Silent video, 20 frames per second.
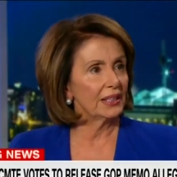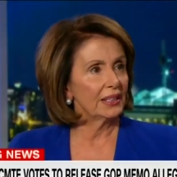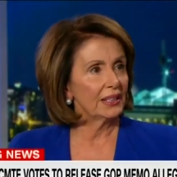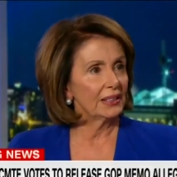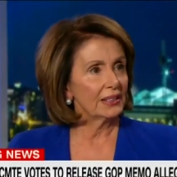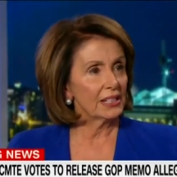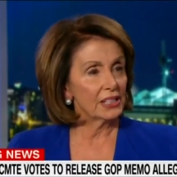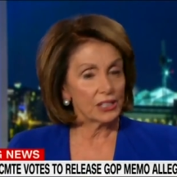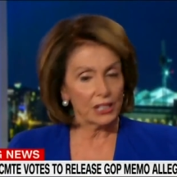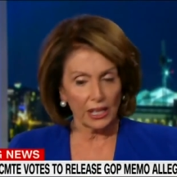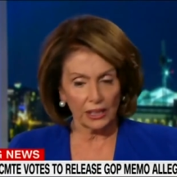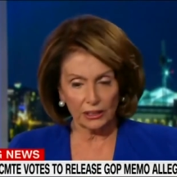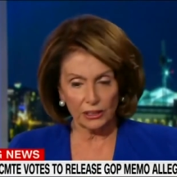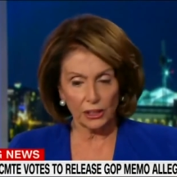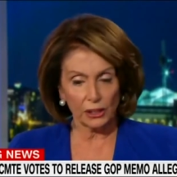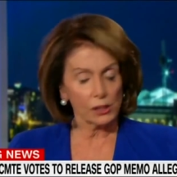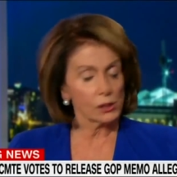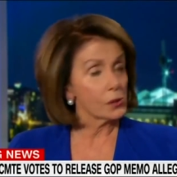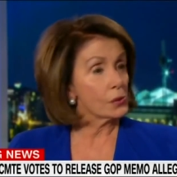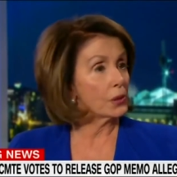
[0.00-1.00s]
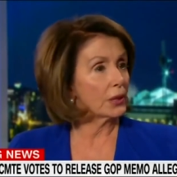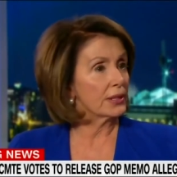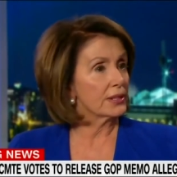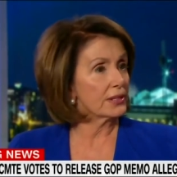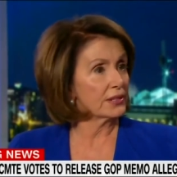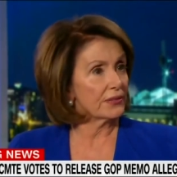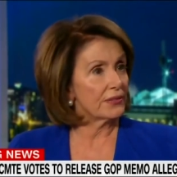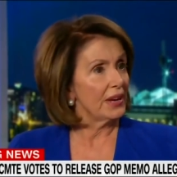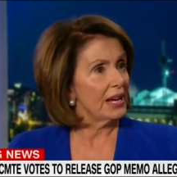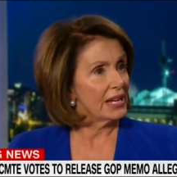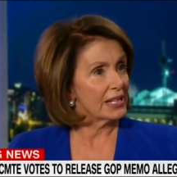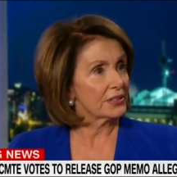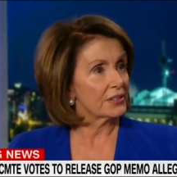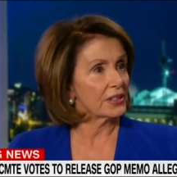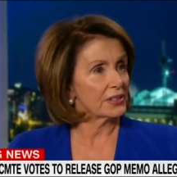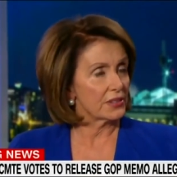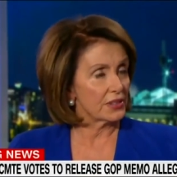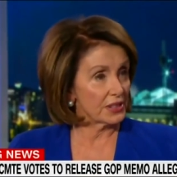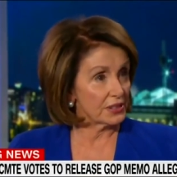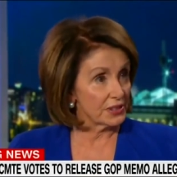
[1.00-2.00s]
Hmm. The intelligence community is
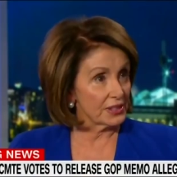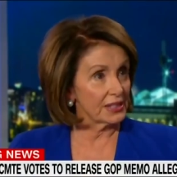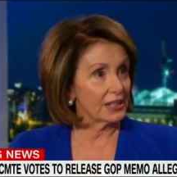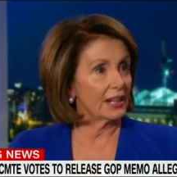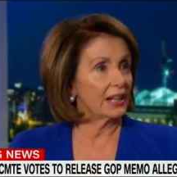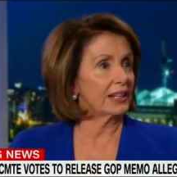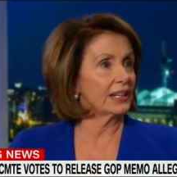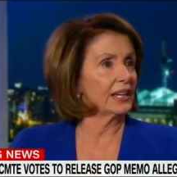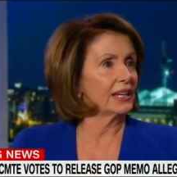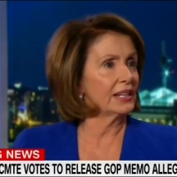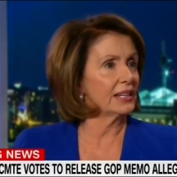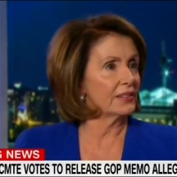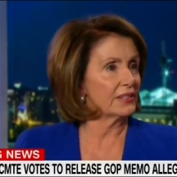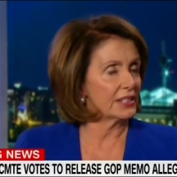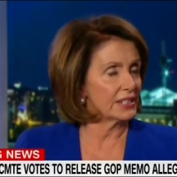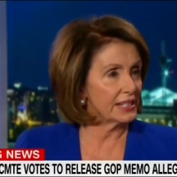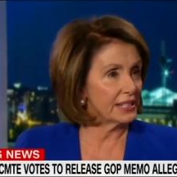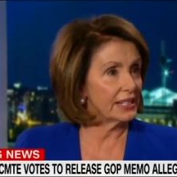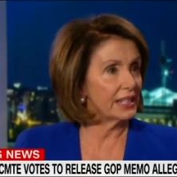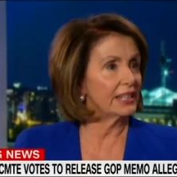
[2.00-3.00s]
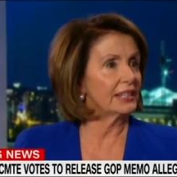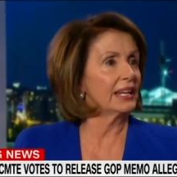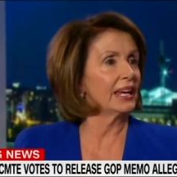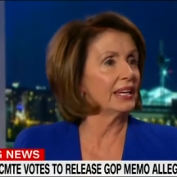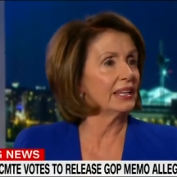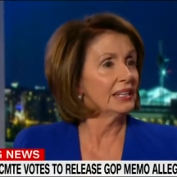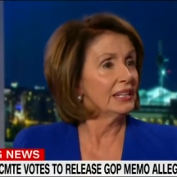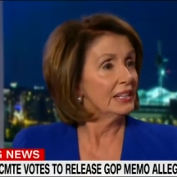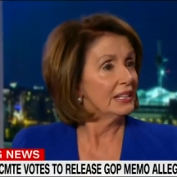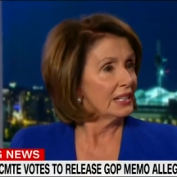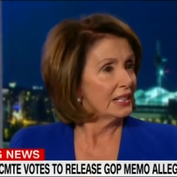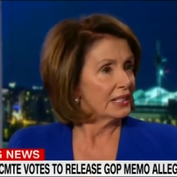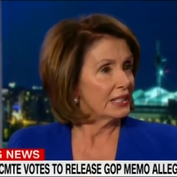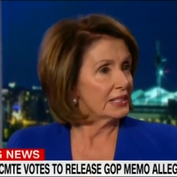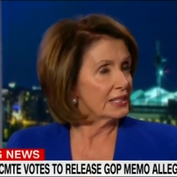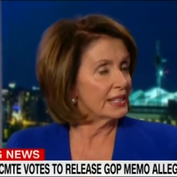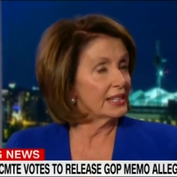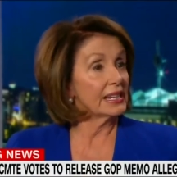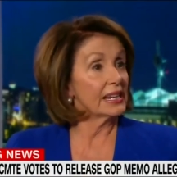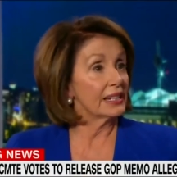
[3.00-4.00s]
vast. It's the CIA, the DNA,
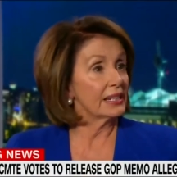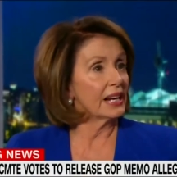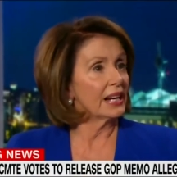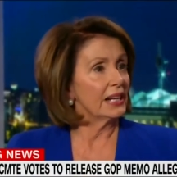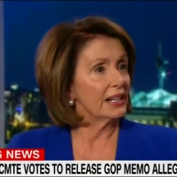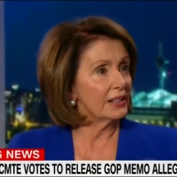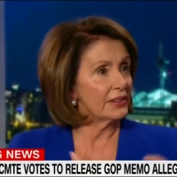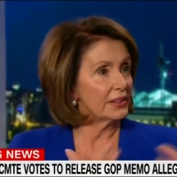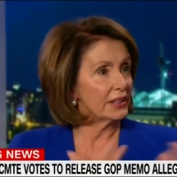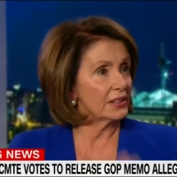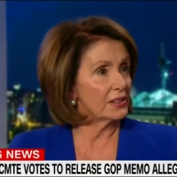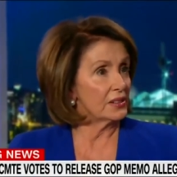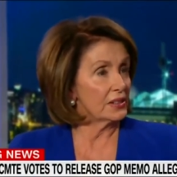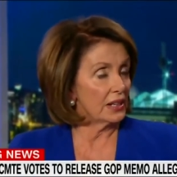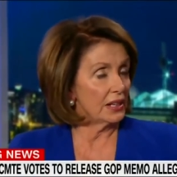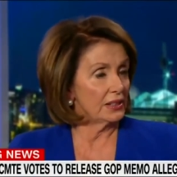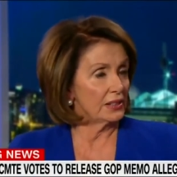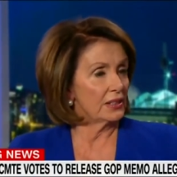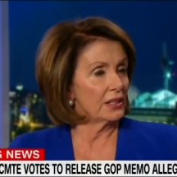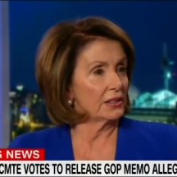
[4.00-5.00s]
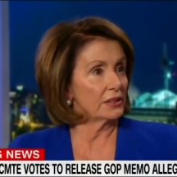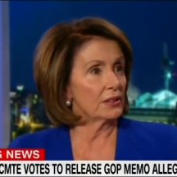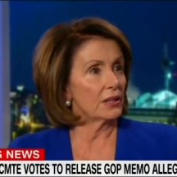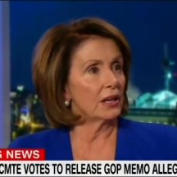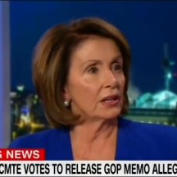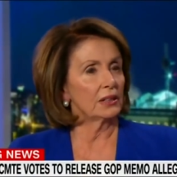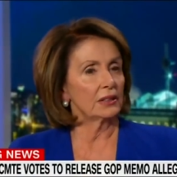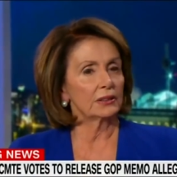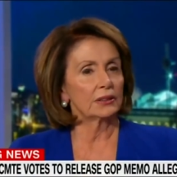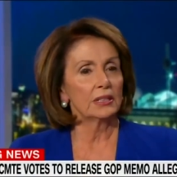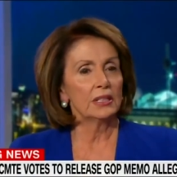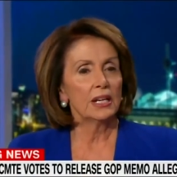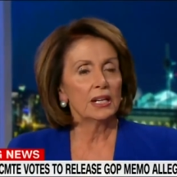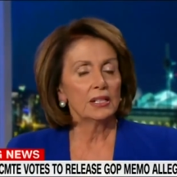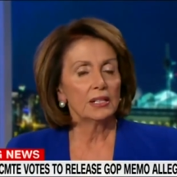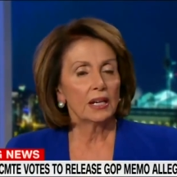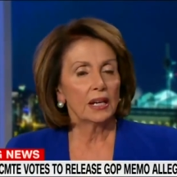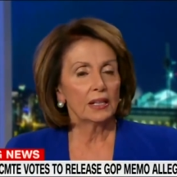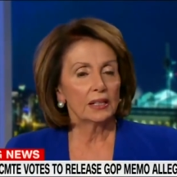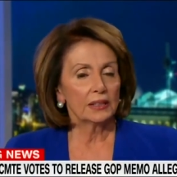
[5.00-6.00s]
uh, DNI, the uh, uh hmm. Uh,
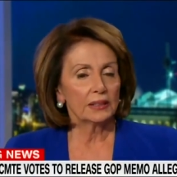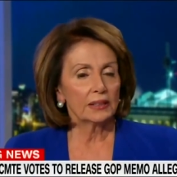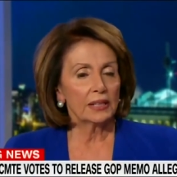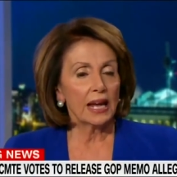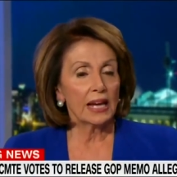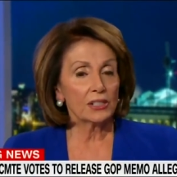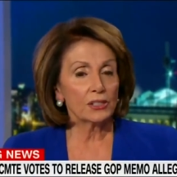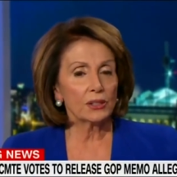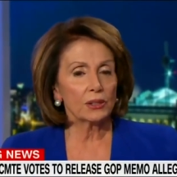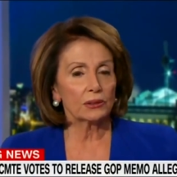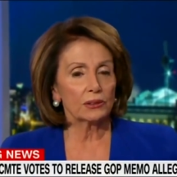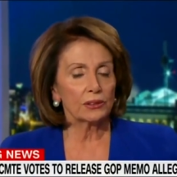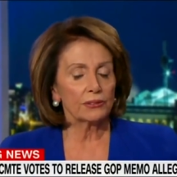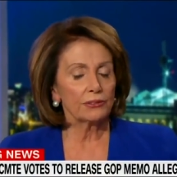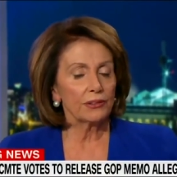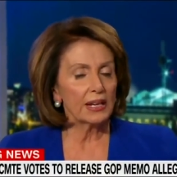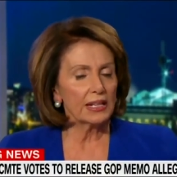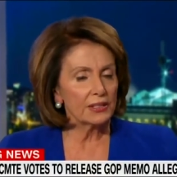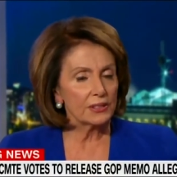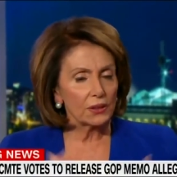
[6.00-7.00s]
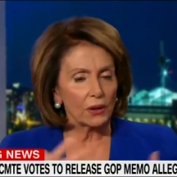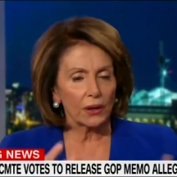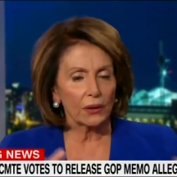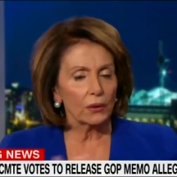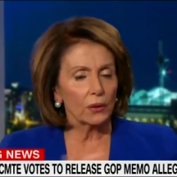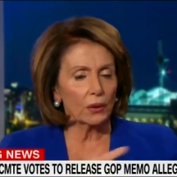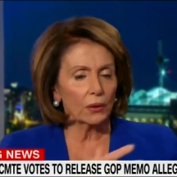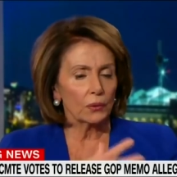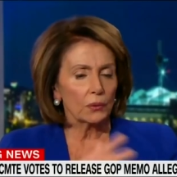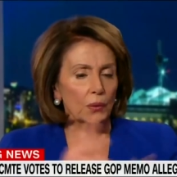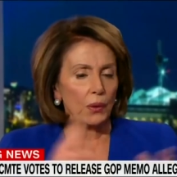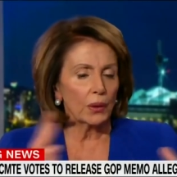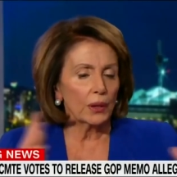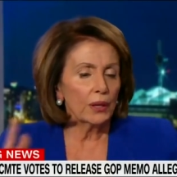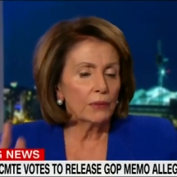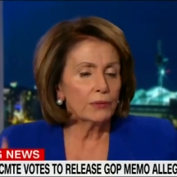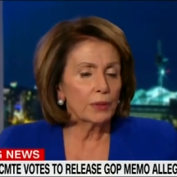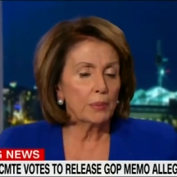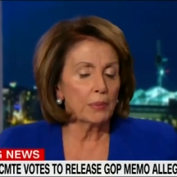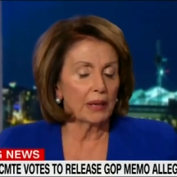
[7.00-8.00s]
uh, national defense. Uh, uh,
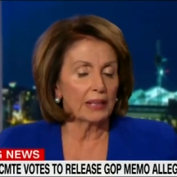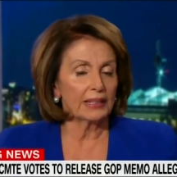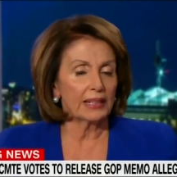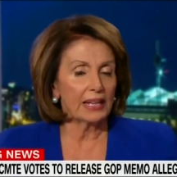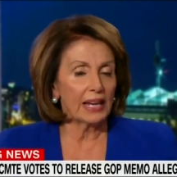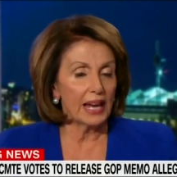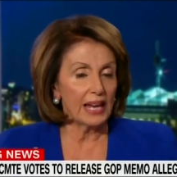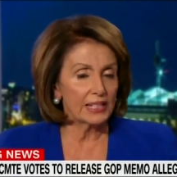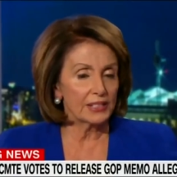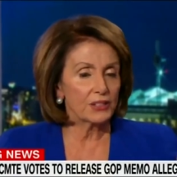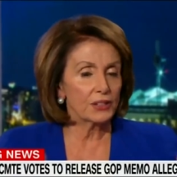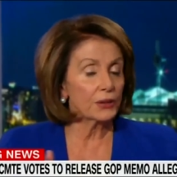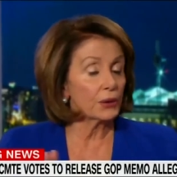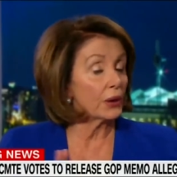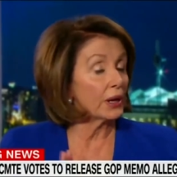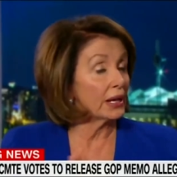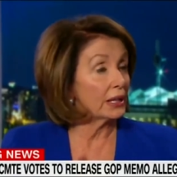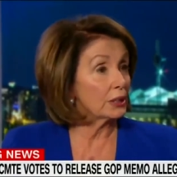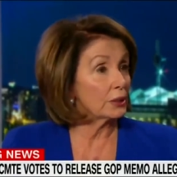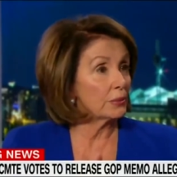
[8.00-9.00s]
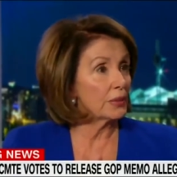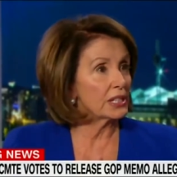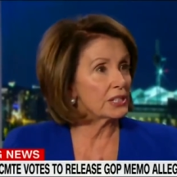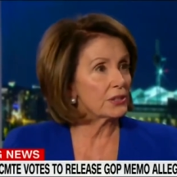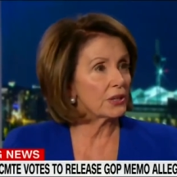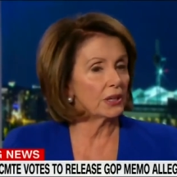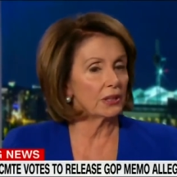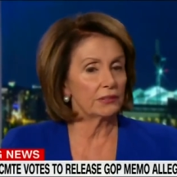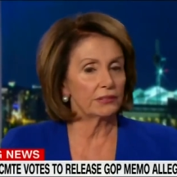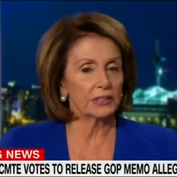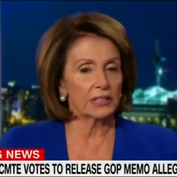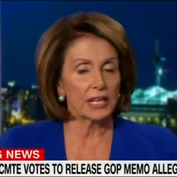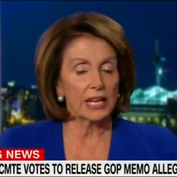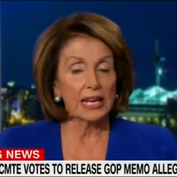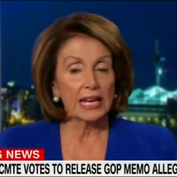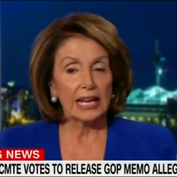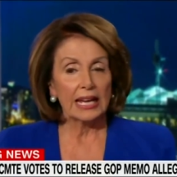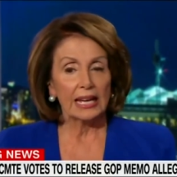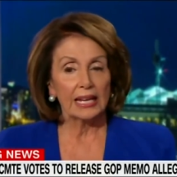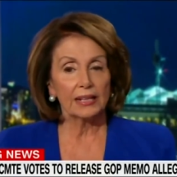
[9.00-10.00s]
everybody has their element of it,
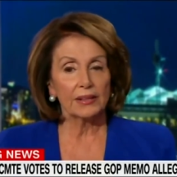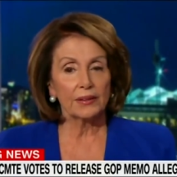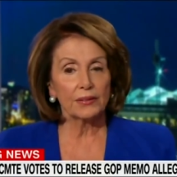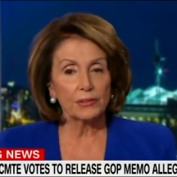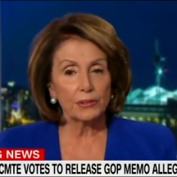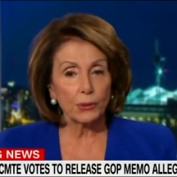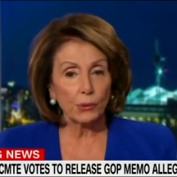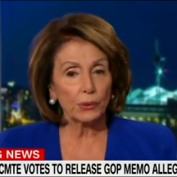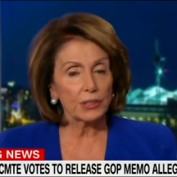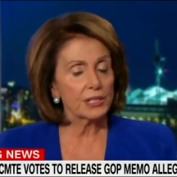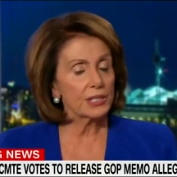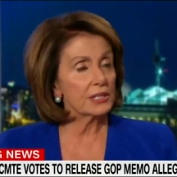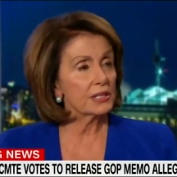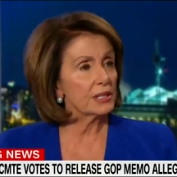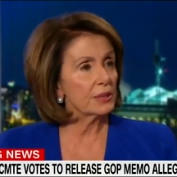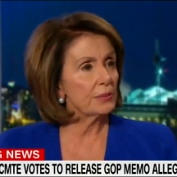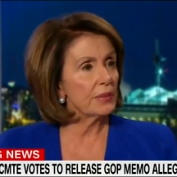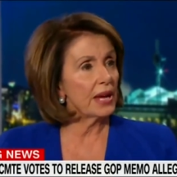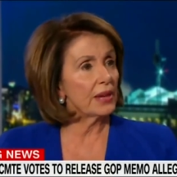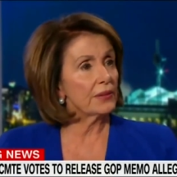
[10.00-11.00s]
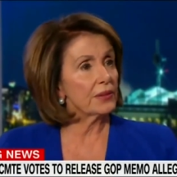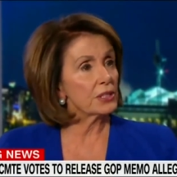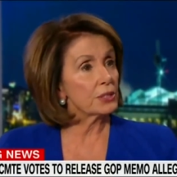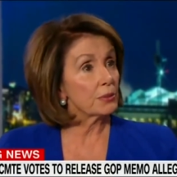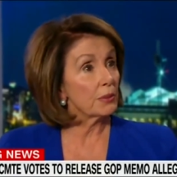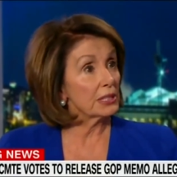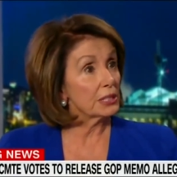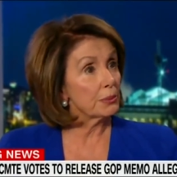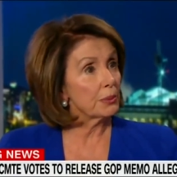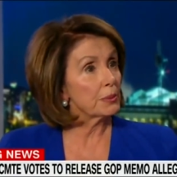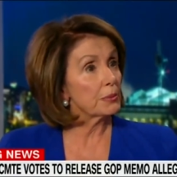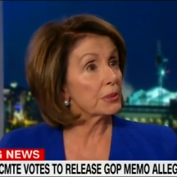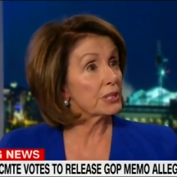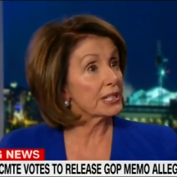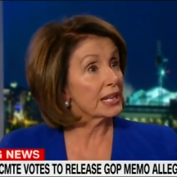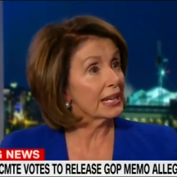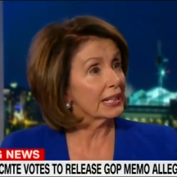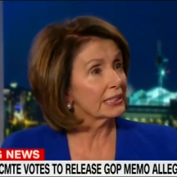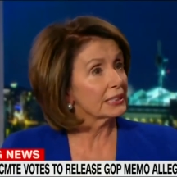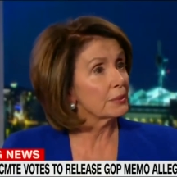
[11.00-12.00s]
and sources and methods must be
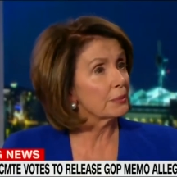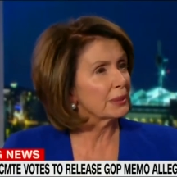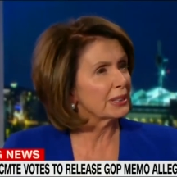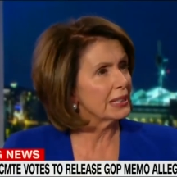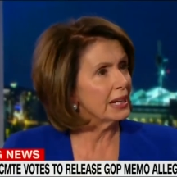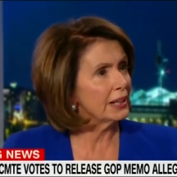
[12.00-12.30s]
protected.